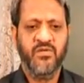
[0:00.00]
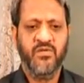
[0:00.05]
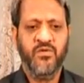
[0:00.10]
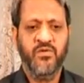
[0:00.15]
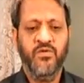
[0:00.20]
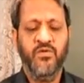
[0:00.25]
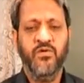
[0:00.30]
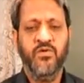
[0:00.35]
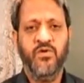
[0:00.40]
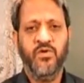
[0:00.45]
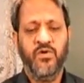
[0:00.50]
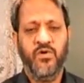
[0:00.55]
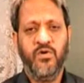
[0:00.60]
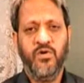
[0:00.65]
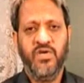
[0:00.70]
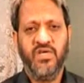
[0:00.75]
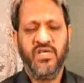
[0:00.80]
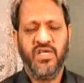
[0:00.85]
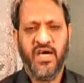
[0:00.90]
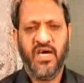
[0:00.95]
who
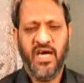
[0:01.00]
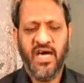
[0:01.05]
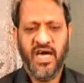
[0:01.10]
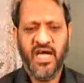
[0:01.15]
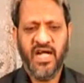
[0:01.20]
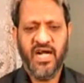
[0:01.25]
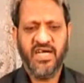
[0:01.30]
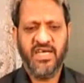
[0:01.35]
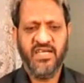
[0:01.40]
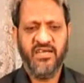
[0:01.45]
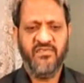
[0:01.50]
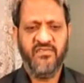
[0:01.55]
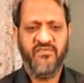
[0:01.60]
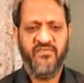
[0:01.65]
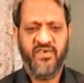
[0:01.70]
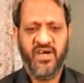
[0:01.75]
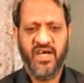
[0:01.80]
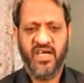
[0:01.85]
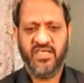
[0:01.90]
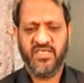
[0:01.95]
hold hard and
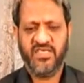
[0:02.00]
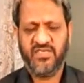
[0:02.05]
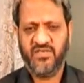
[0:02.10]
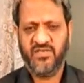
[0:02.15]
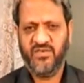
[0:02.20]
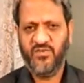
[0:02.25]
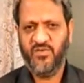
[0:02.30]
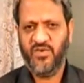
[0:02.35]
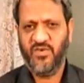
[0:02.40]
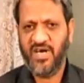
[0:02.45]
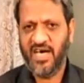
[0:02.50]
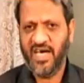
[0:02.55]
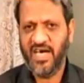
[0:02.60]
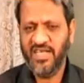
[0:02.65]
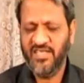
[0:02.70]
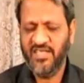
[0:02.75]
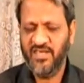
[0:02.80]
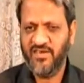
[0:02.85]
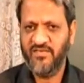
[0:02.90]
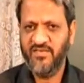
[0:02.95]
fast to
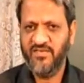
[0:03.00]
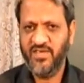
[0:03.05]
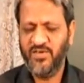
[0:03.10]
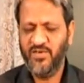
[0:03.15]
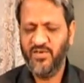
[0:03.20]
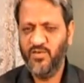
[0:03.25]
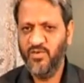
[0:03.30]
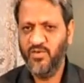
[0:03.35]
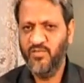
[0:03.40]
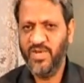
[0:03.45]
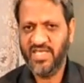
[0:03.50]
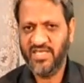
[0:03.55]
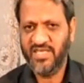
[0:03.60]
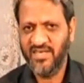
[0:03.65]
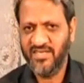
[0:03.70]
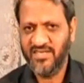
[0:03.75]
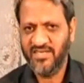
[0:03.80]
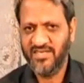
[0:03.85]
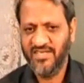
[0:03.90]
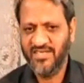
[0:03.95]
either of the two
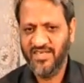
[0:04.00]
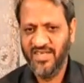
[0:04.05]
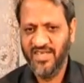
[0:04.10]
methods